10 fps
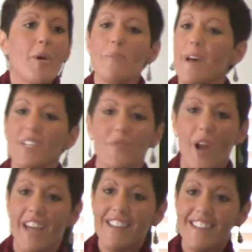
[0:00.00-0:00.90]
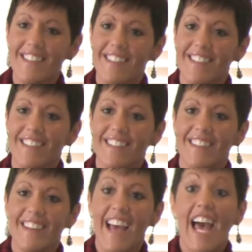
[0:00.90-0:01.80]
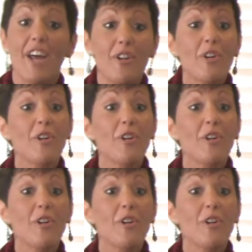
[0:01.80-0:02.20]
her best friend, and